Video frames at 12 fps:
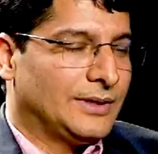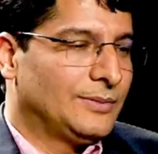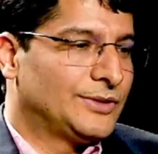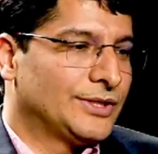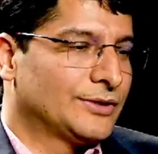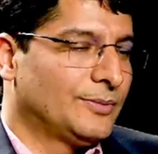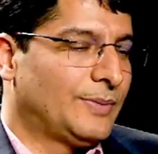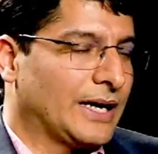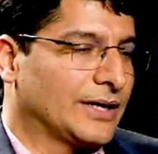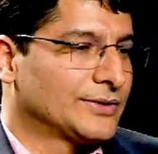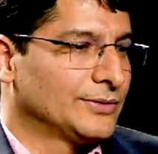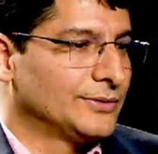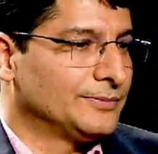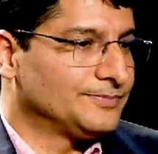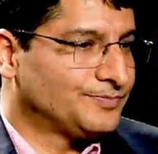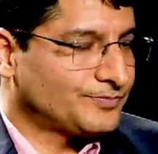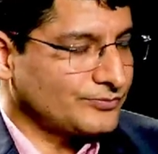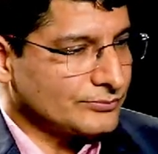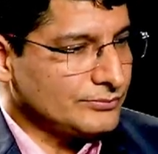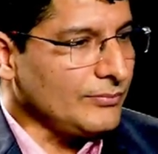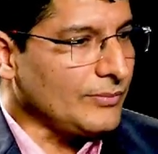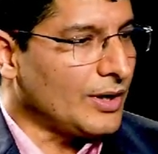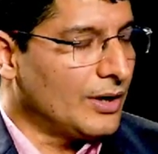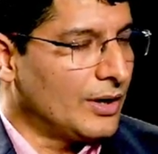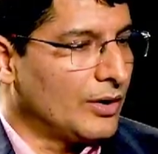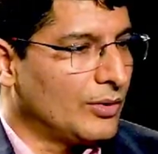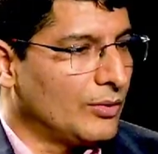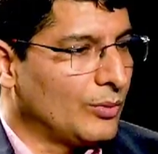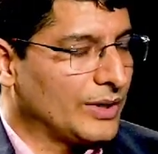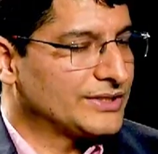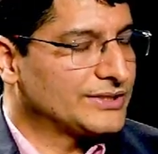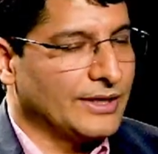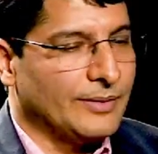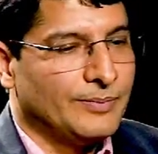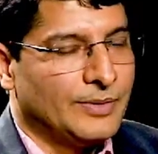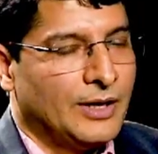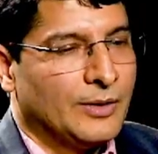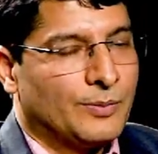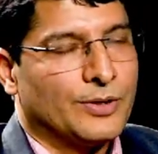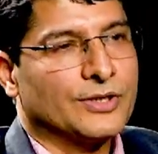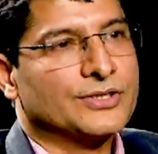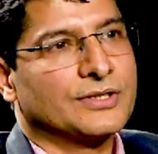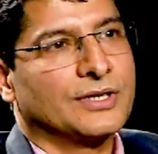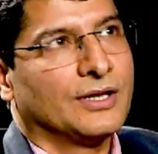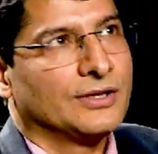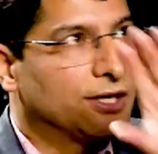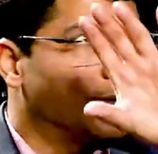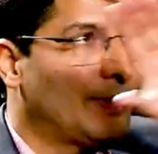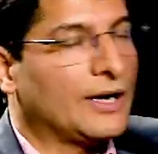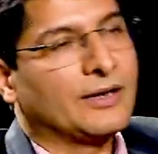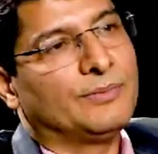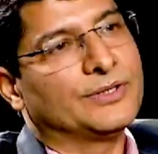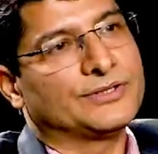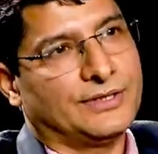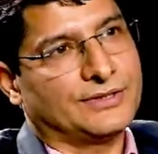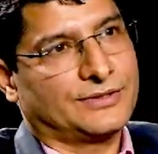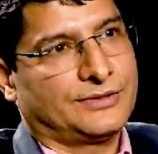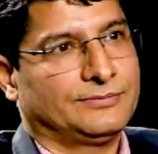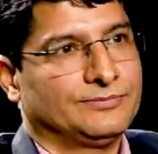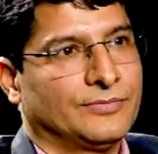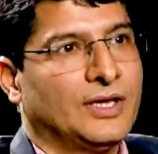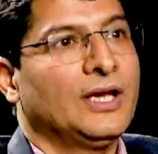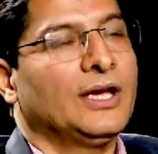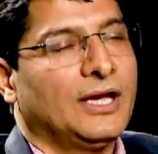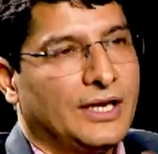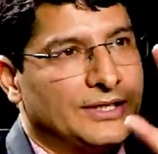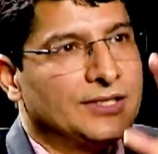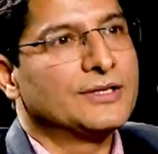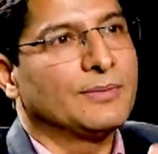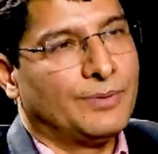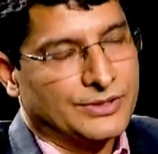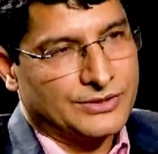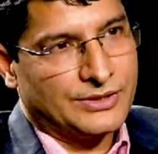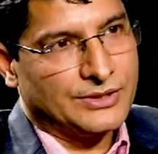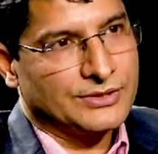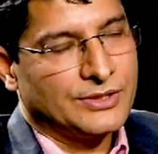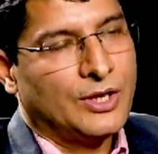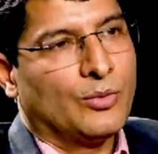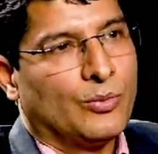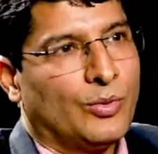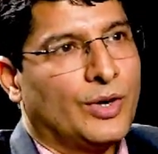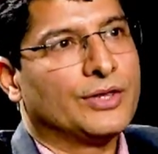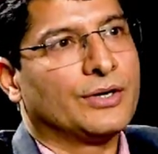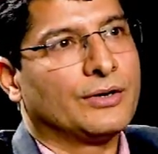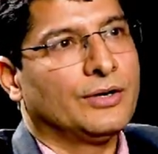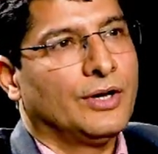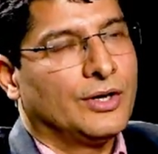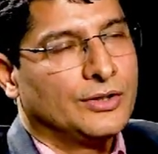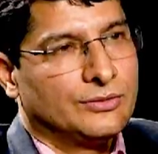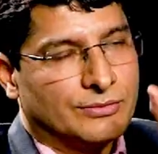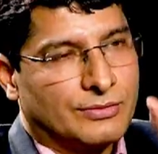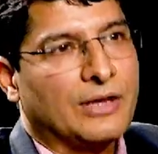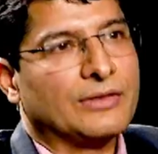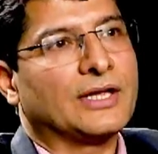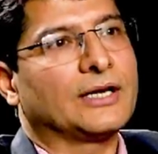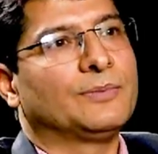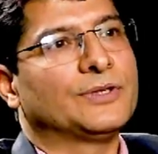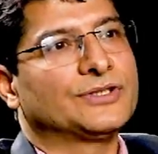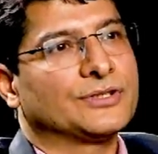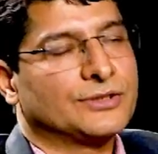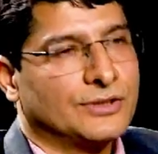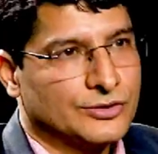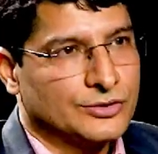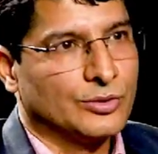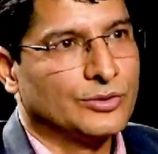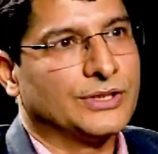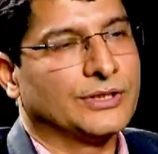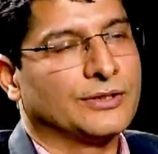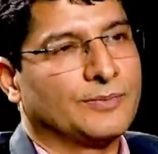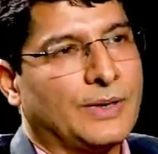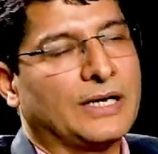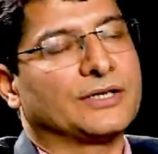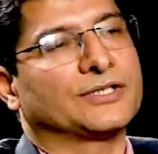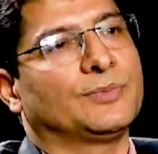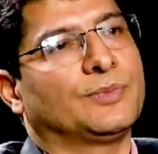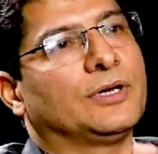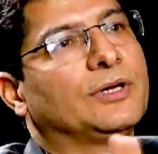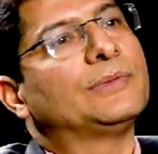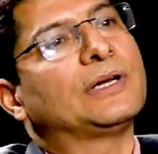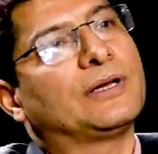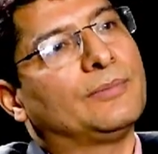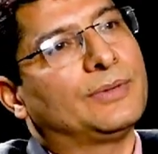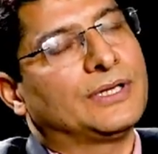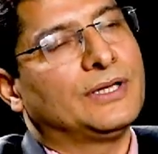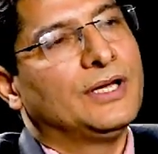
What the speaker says: Let me take you back to one step. First, think about a business. It is a business, whether you run that business under sole trader, partnership, or limited company.